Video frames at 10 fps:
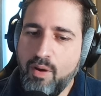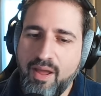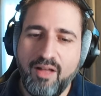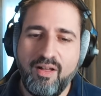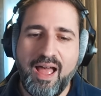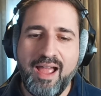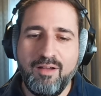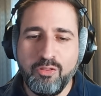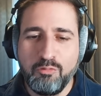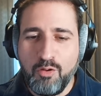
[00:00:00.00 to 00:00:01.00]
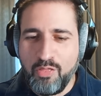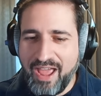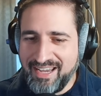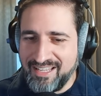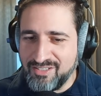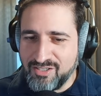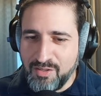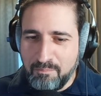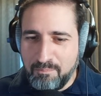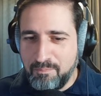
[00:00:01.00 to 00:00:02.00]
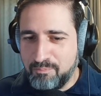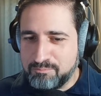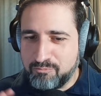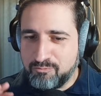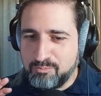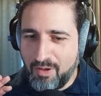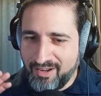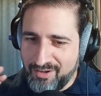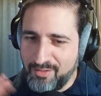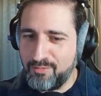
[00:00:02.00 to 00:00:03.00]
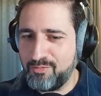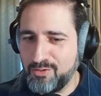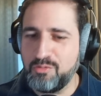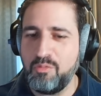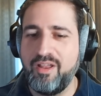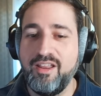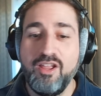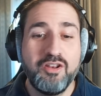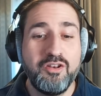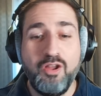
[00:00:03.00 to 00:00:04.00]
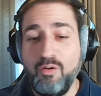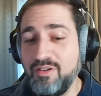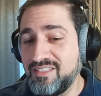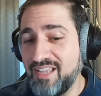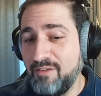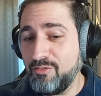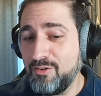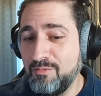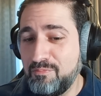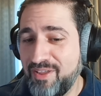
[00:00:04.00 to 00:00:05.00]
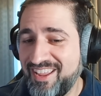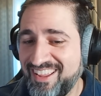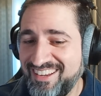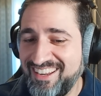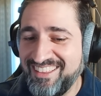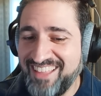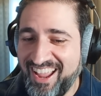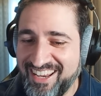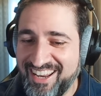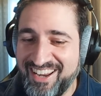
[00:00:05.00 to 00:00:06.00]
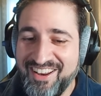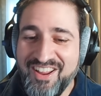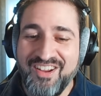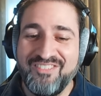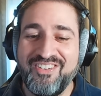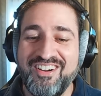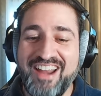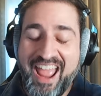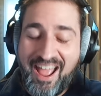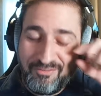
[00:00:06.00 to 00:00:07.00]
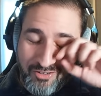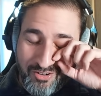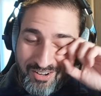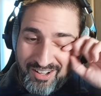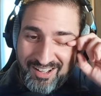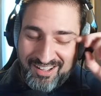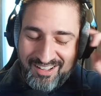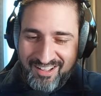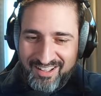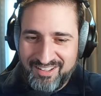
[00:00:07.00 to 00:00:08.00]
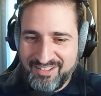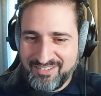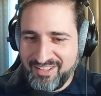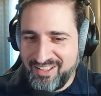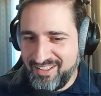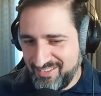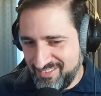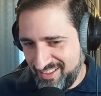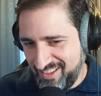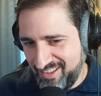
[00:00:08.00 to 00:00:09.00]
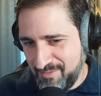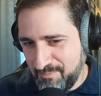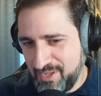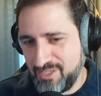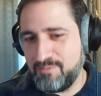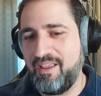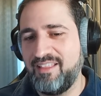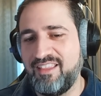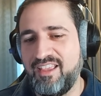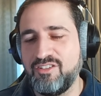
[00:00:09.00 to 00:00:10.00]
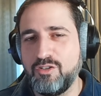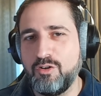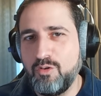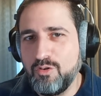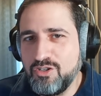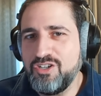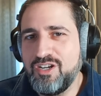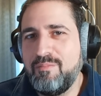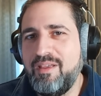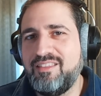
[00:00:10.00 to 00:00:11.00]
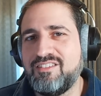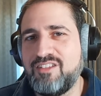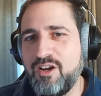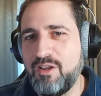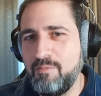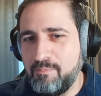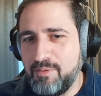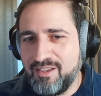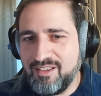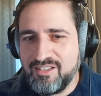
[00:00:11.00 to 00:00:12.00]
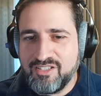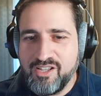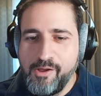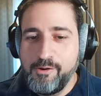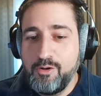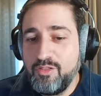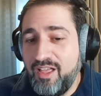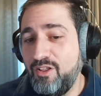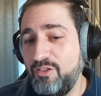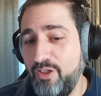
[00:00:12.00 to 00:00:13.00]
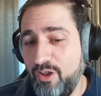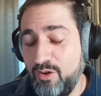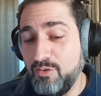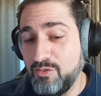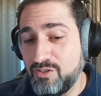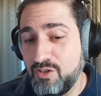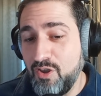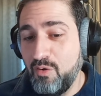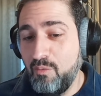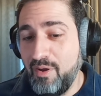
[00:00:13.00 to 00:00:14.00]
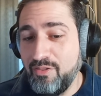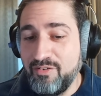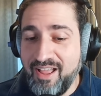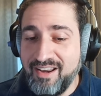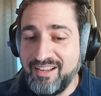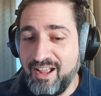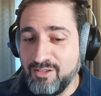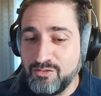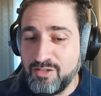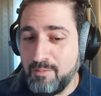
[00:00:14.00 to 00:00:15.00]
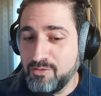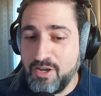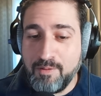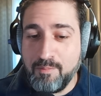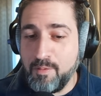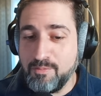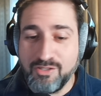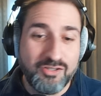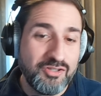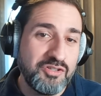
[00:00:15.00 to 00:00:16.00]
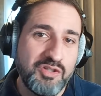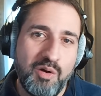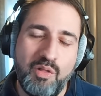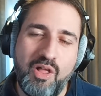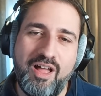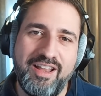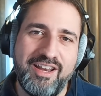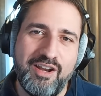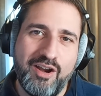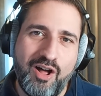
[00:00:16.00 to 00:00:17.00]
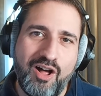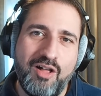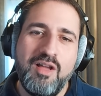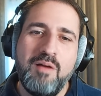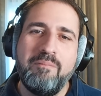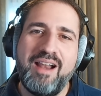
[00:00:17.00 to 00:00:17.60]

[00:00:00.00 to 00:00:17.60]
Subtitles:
Well, I'll throw that into the bucket of the first one. No one's ever been indicted for after an impeachment. And so, of course, you're going to make this argument, because who the hell knows whether or not it counts for double jeopardy purposes. There's no law on it at all.